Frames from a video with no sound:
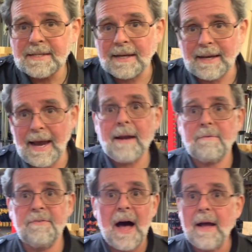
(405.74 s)
to get
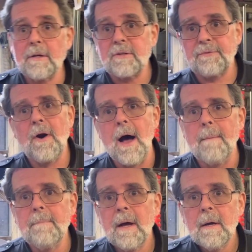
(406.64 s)
files
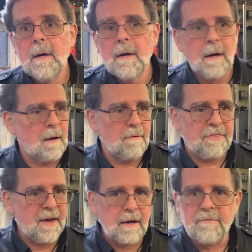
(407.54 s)
from,
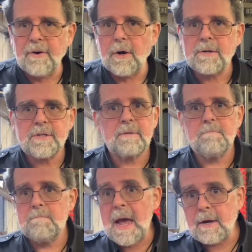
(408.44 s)
Thingiverse,
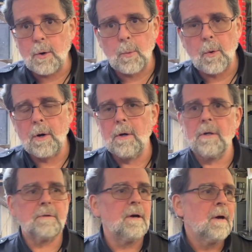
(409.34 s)
MakerWorld,